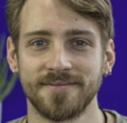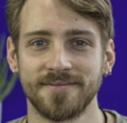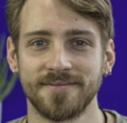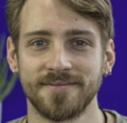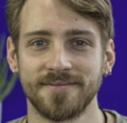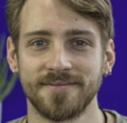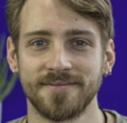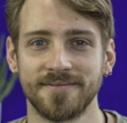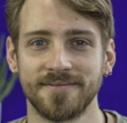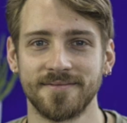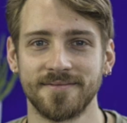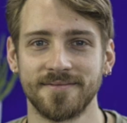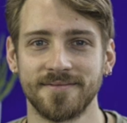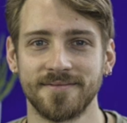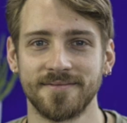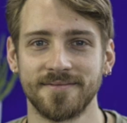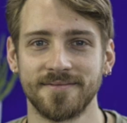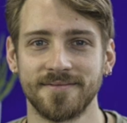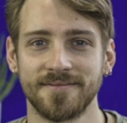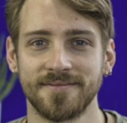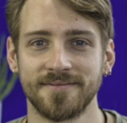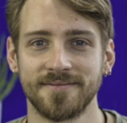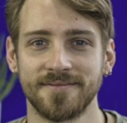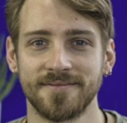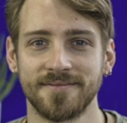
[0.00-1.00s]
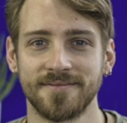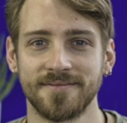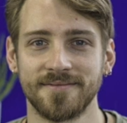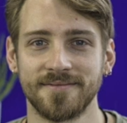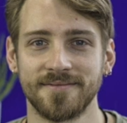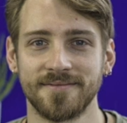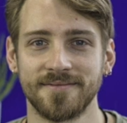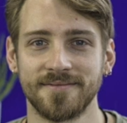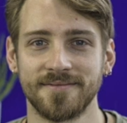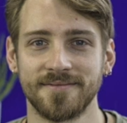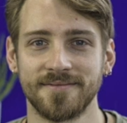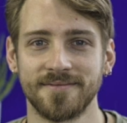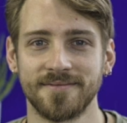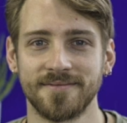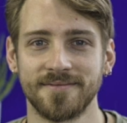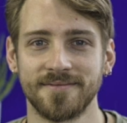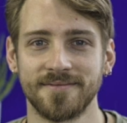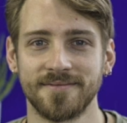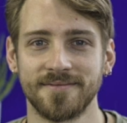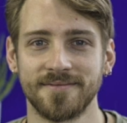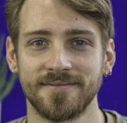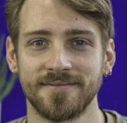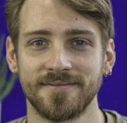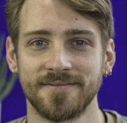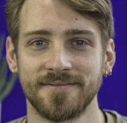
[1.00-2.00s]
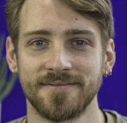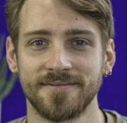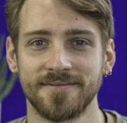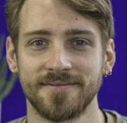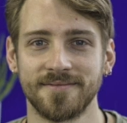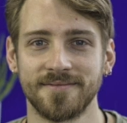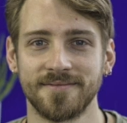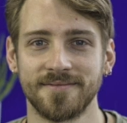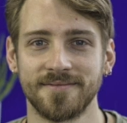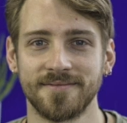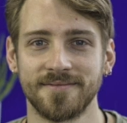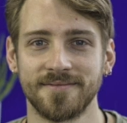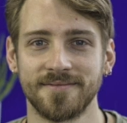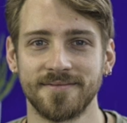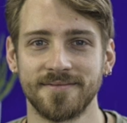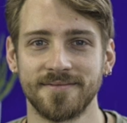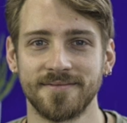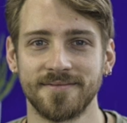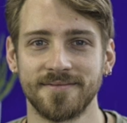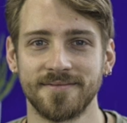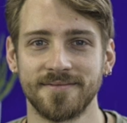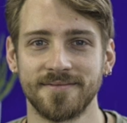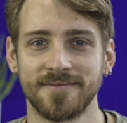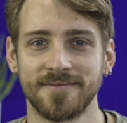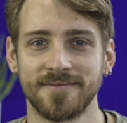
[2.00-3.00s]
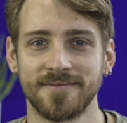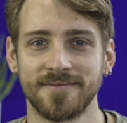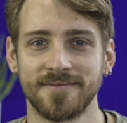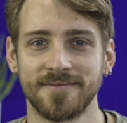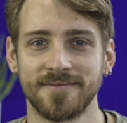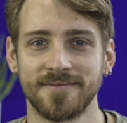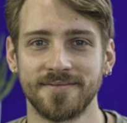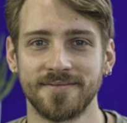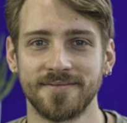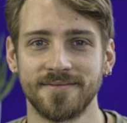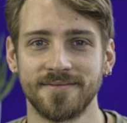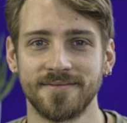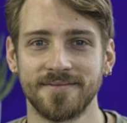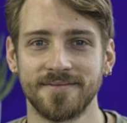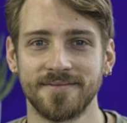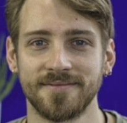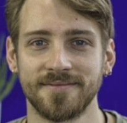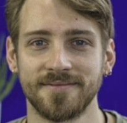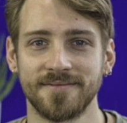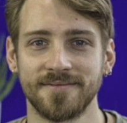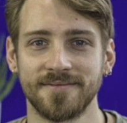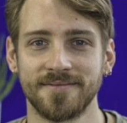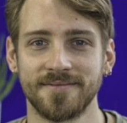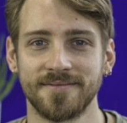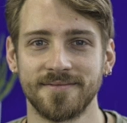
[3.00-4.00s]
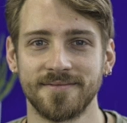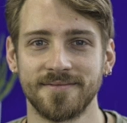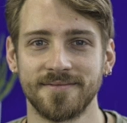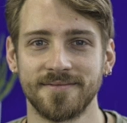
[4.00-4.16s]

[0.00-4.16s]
[no speech]